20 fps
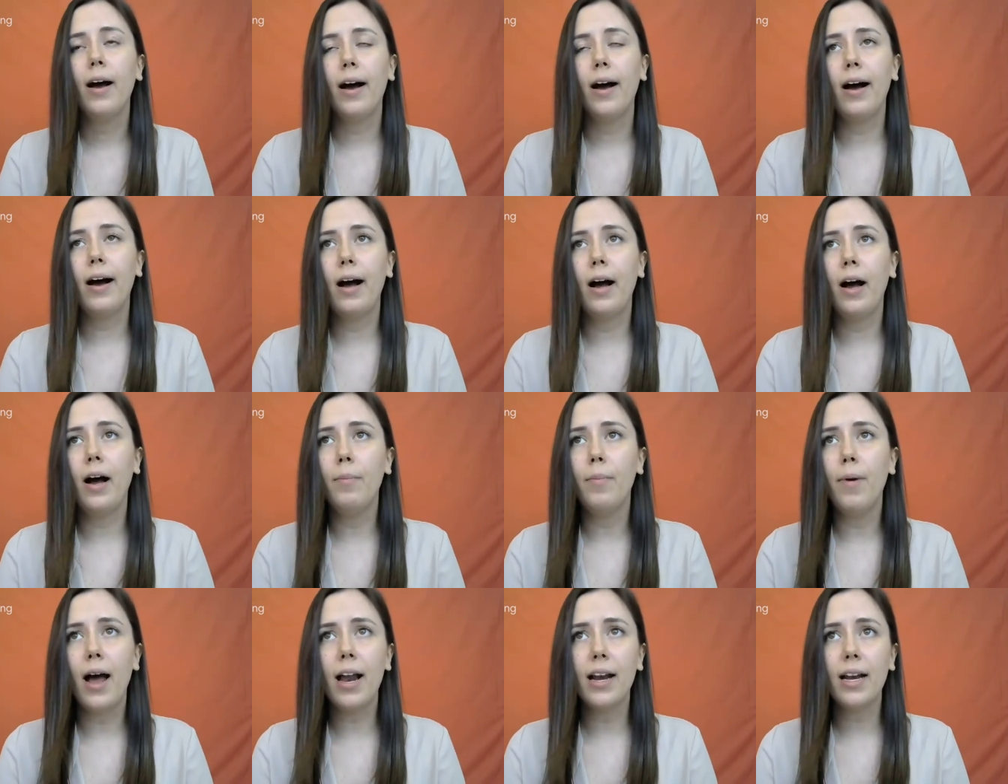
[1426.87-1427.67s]

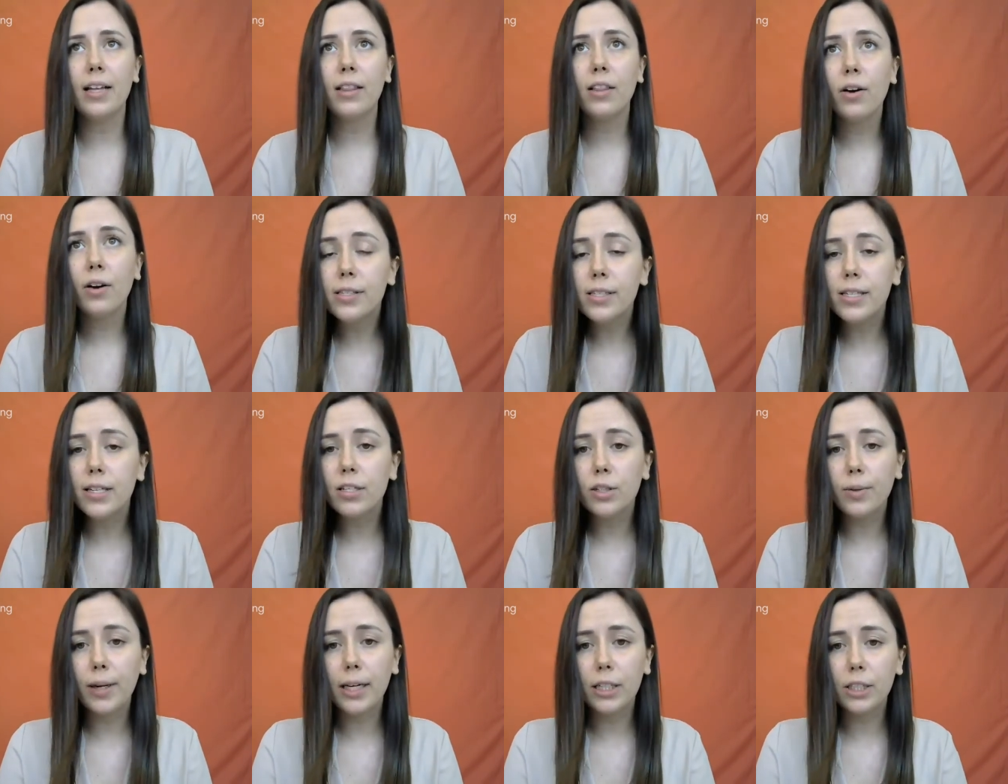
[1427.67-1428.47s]
and in those
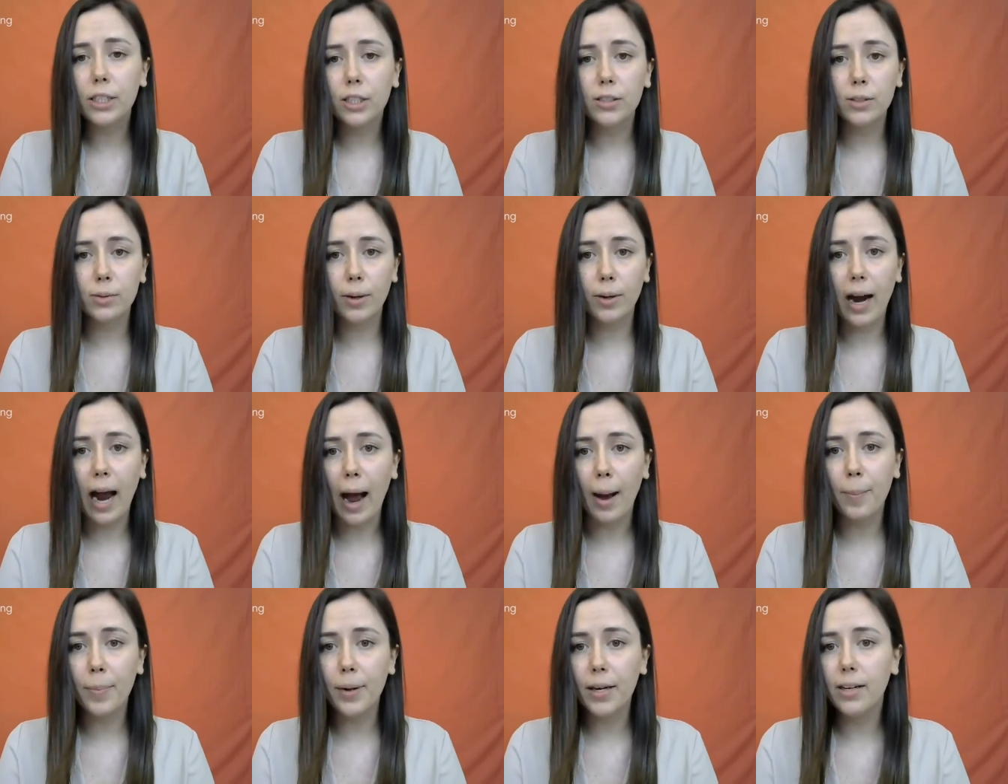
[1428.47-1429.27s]
situations we're
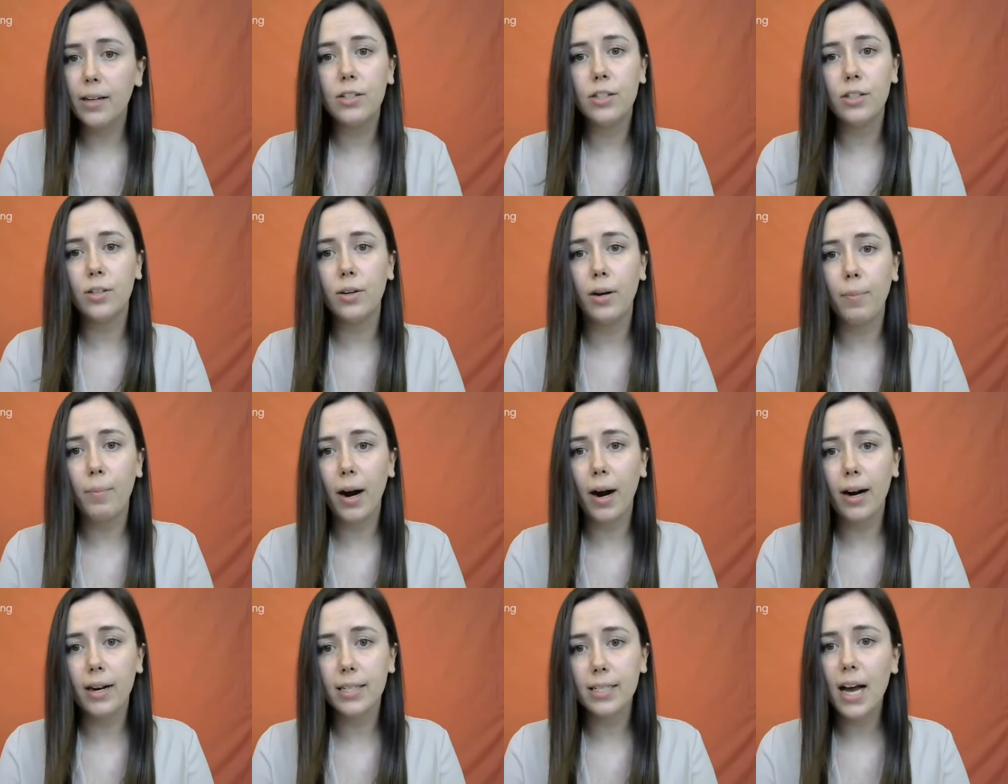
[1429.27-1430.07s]
happy to do a
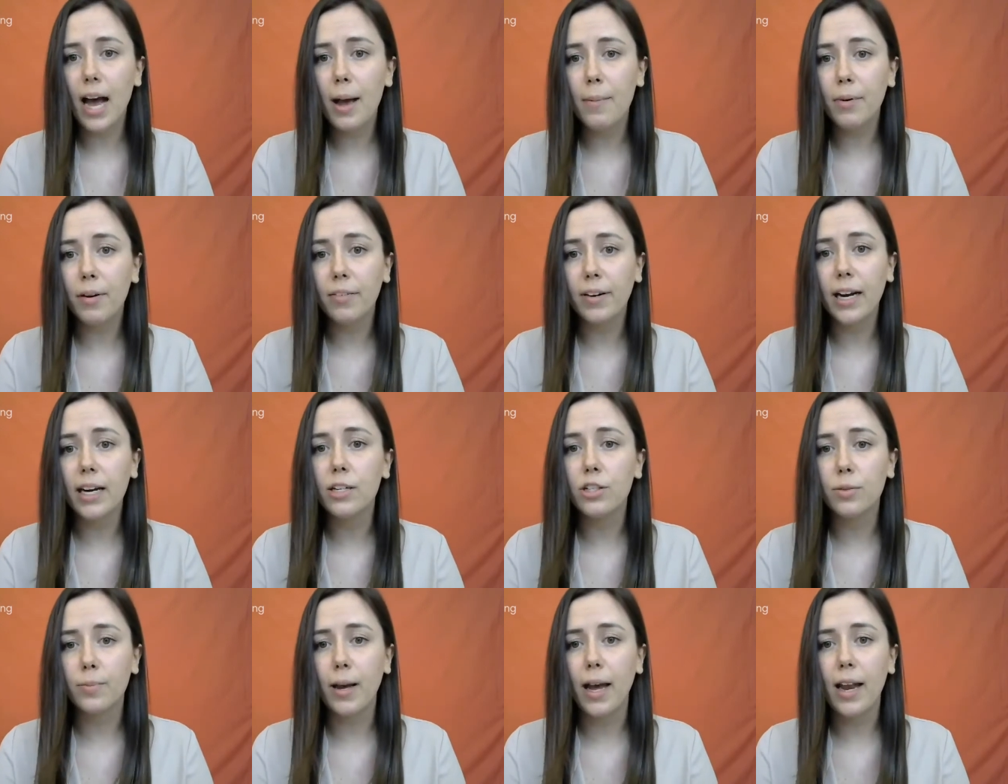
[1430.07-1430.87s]
part-time
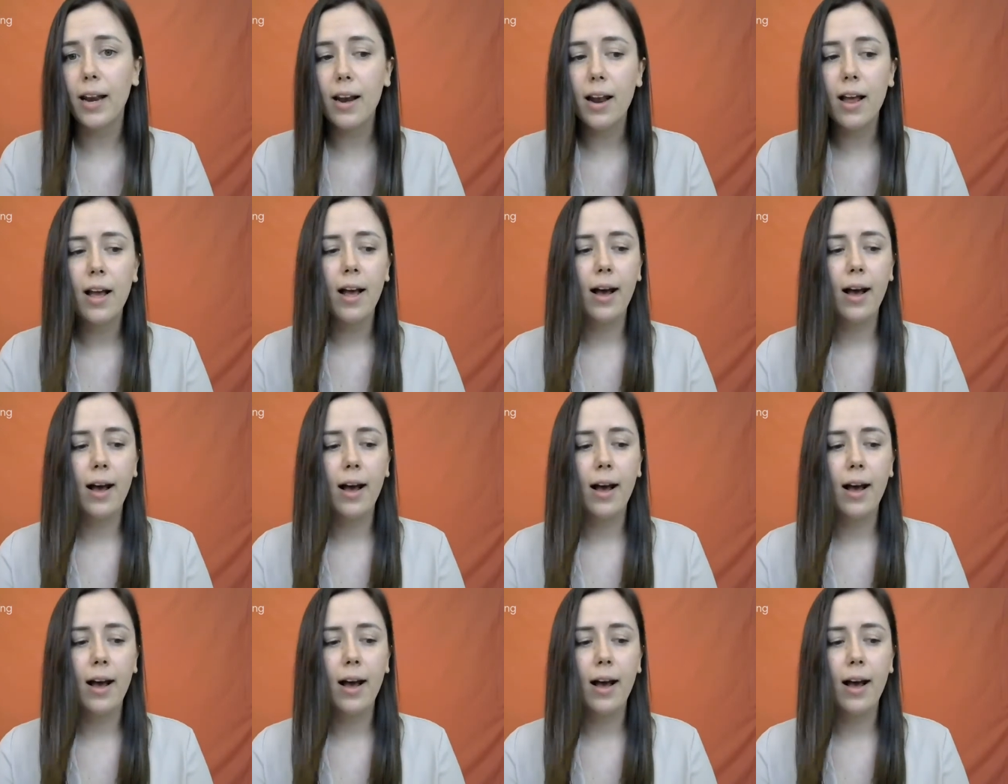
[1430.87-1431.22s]
arrangement,